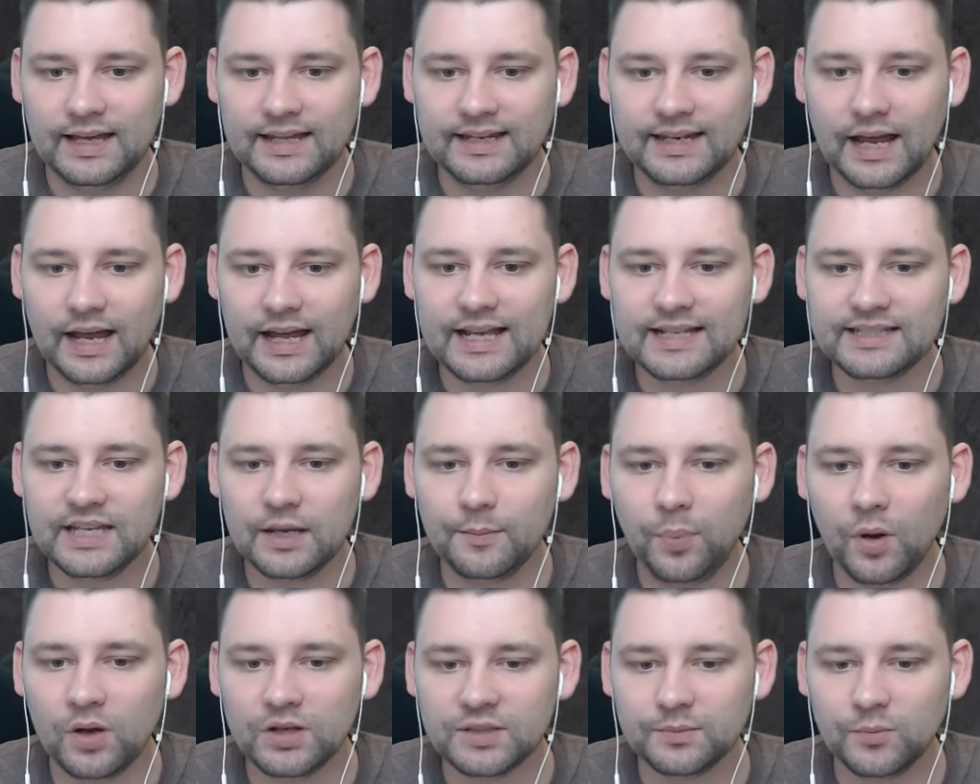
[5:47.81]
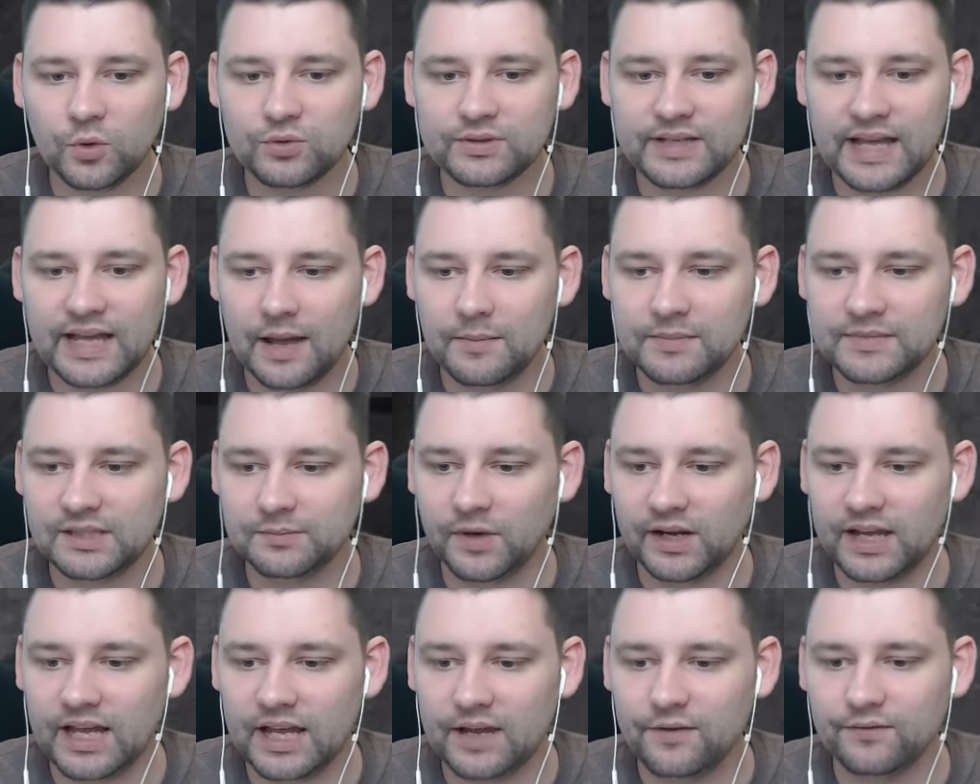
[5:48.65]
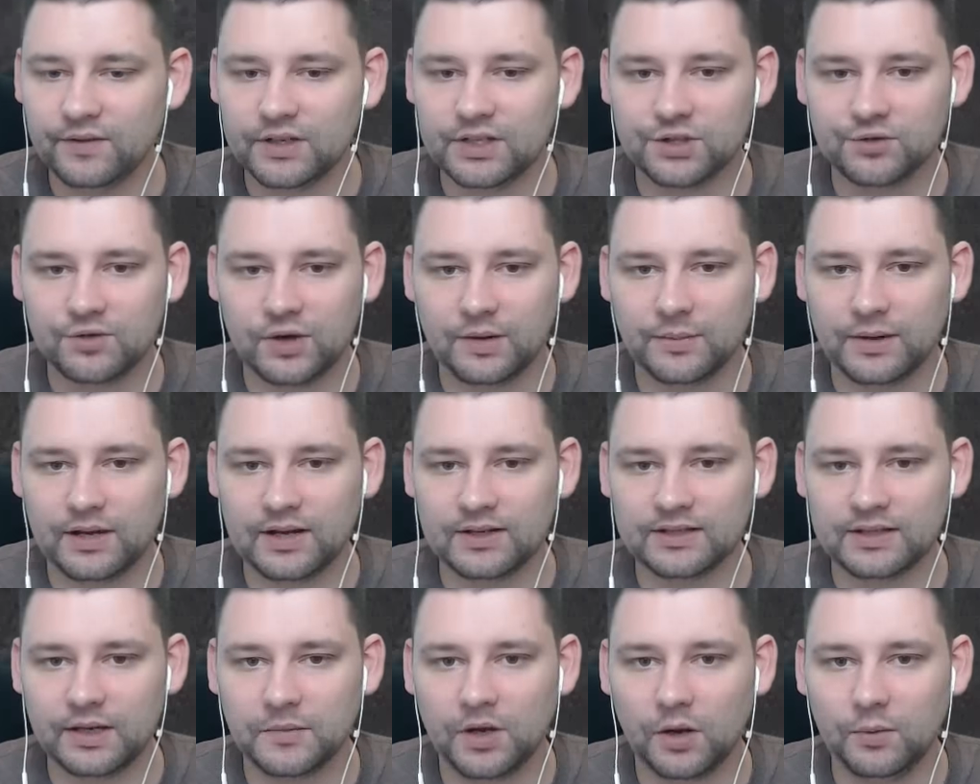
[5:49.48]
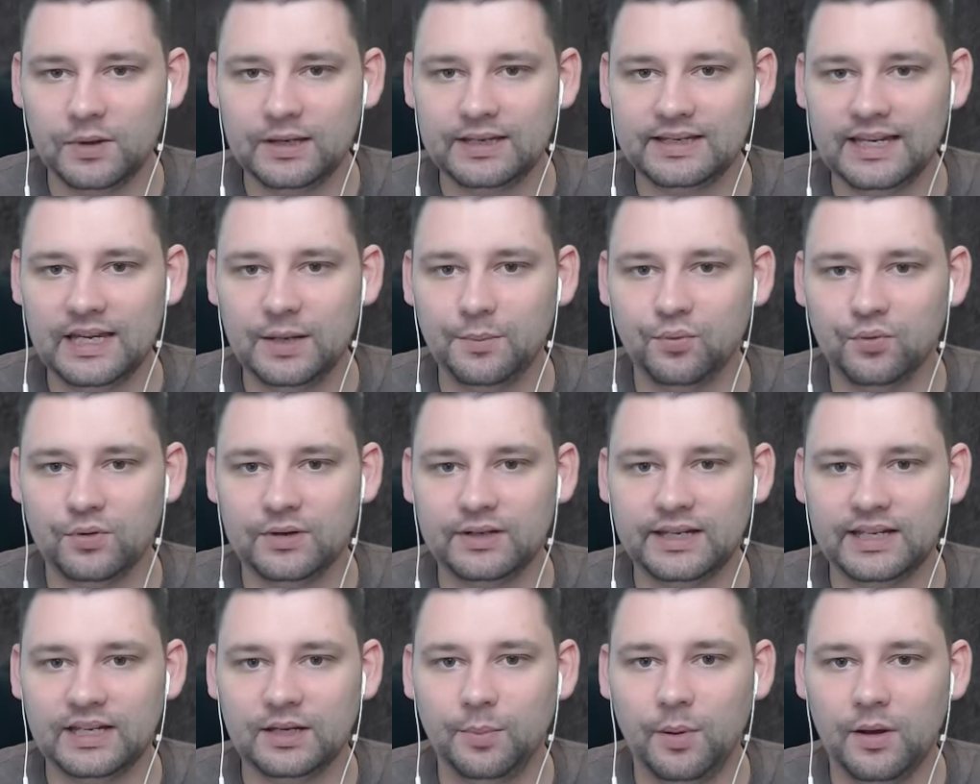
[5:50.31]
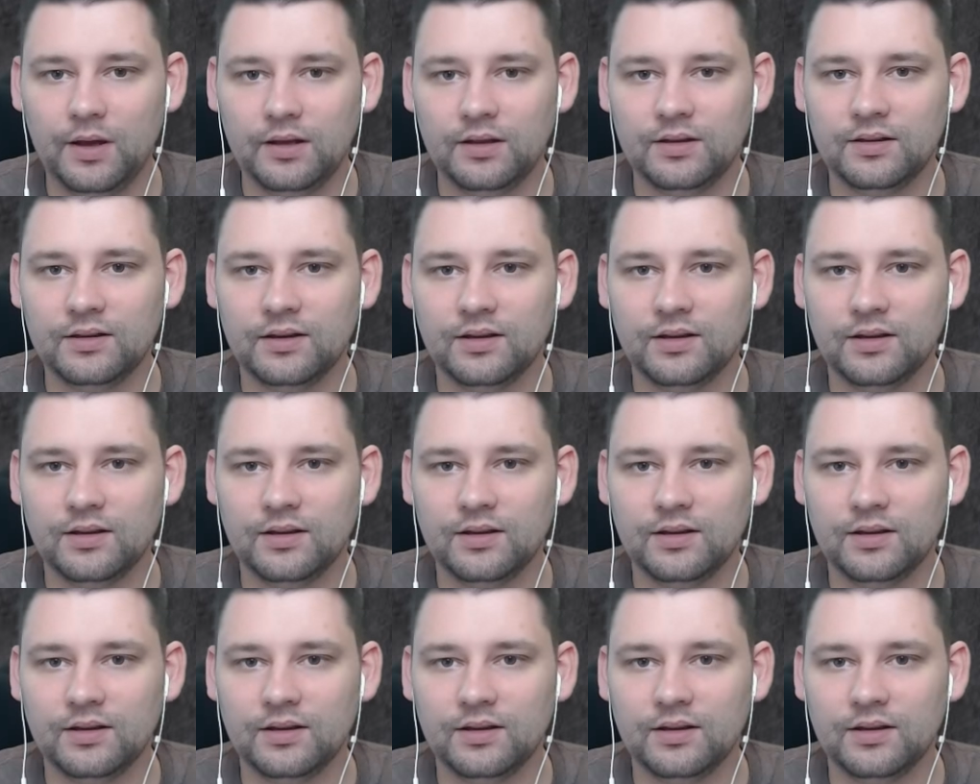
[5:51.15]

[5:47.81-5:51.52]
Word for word: Now, is it possible to empty my inventory? Because I'm going deeper and deeper.